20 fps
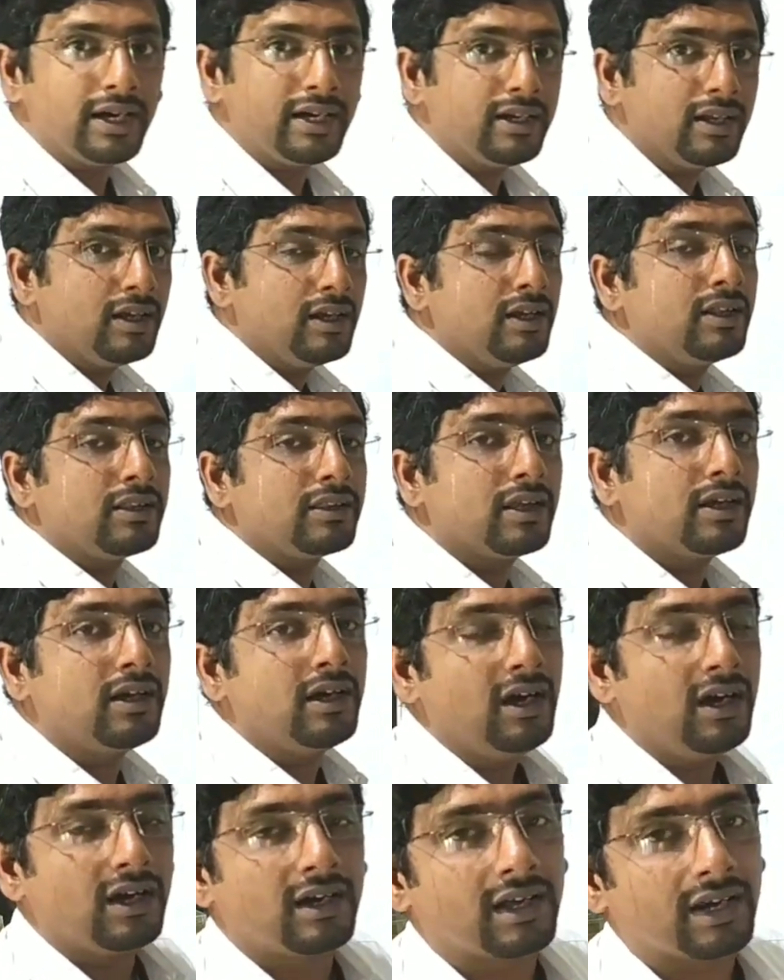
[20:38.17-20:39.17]
Right? The
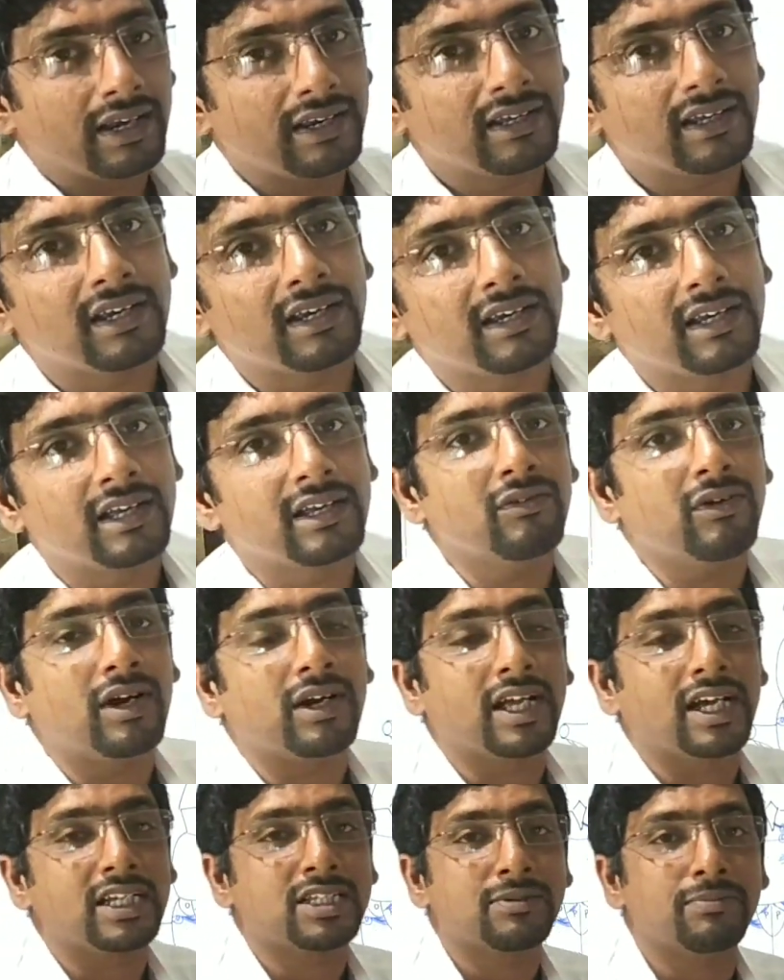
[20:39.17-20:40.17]
cranial nerve
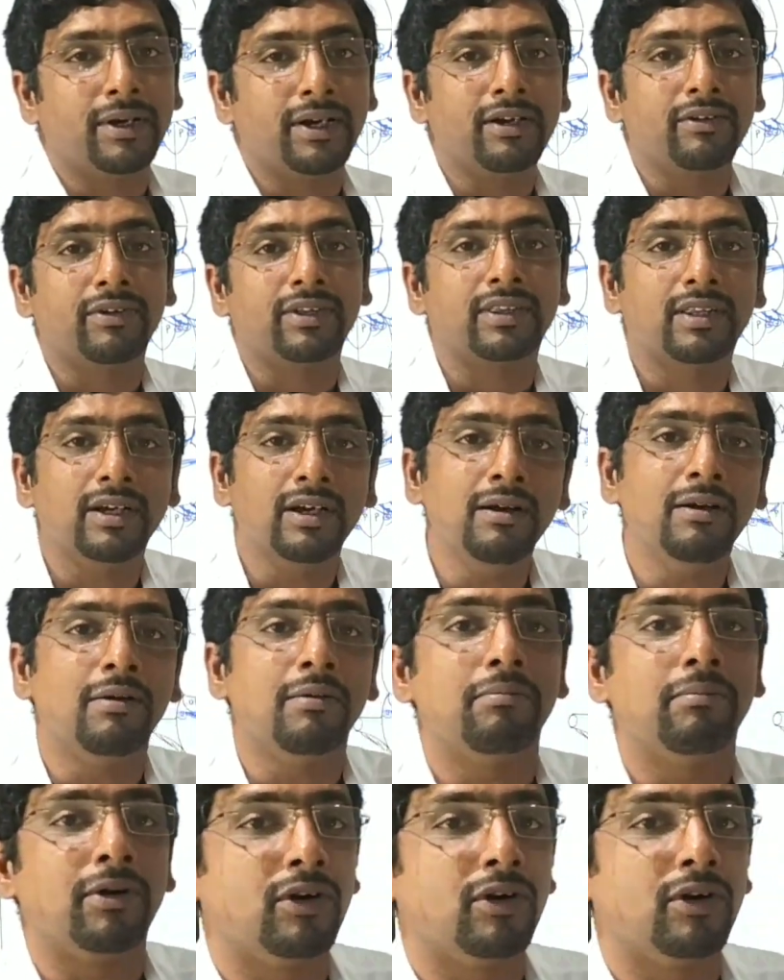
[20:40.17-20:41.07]
attachment with the